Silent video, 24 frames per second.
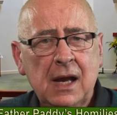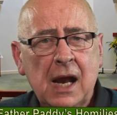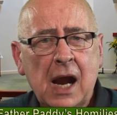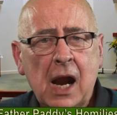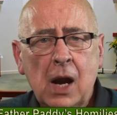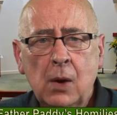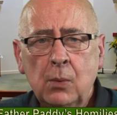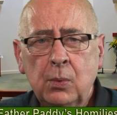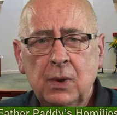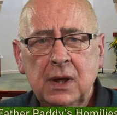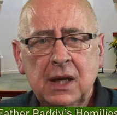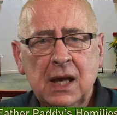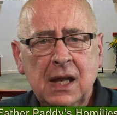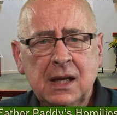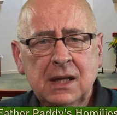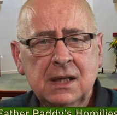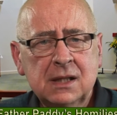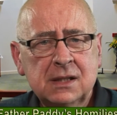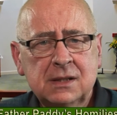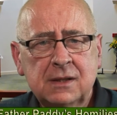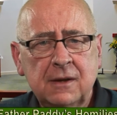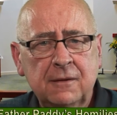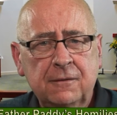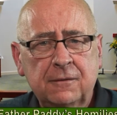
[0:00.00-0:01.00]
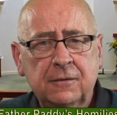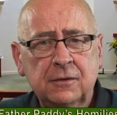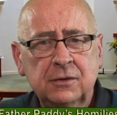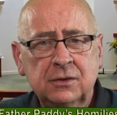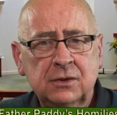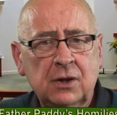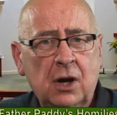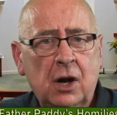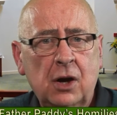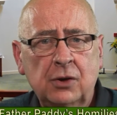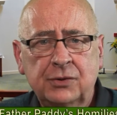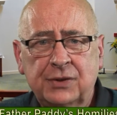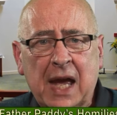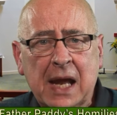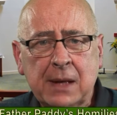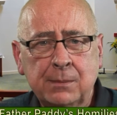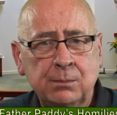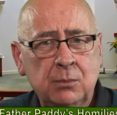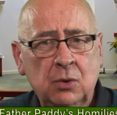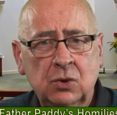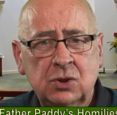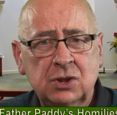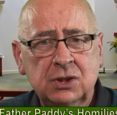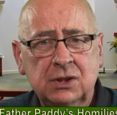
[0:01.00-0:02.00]
Are we any different, or
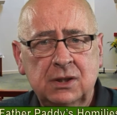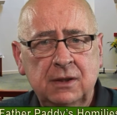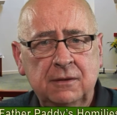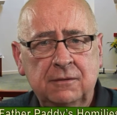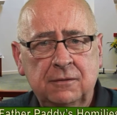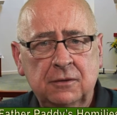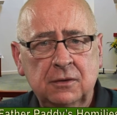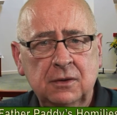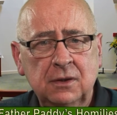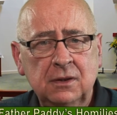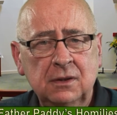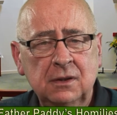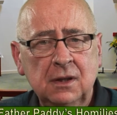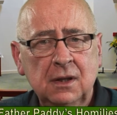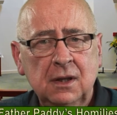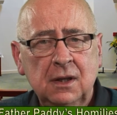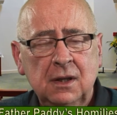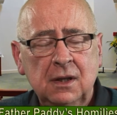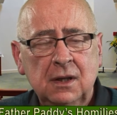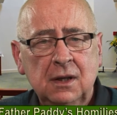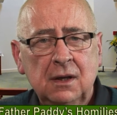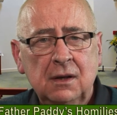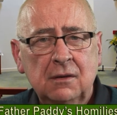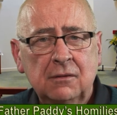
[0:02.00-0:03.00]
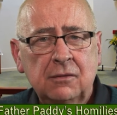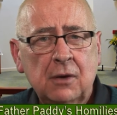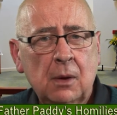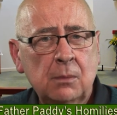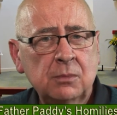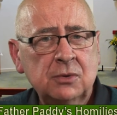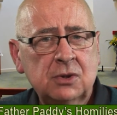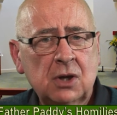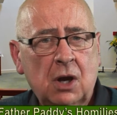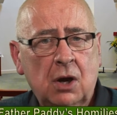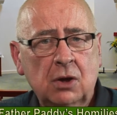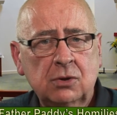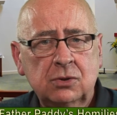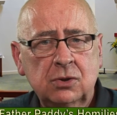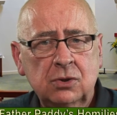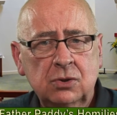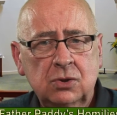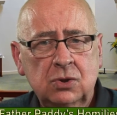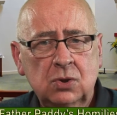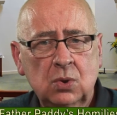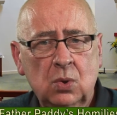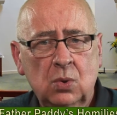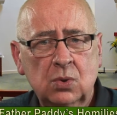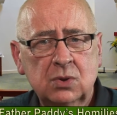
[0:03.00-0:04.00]
that much different, from Dr.
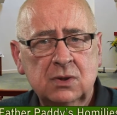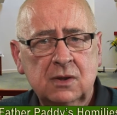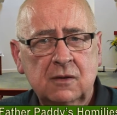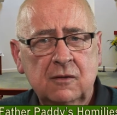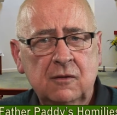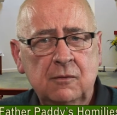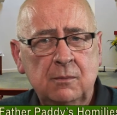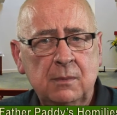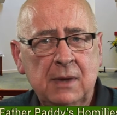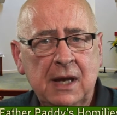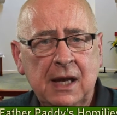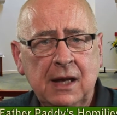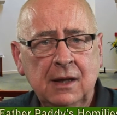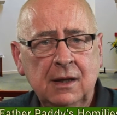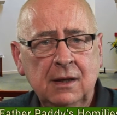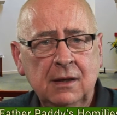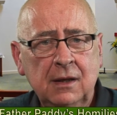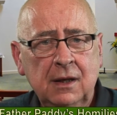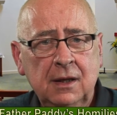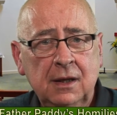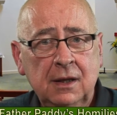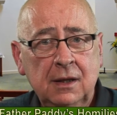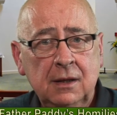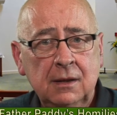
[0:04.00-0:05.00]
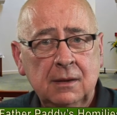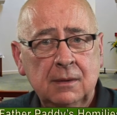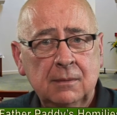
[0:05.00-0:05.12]
Joseph Mengele?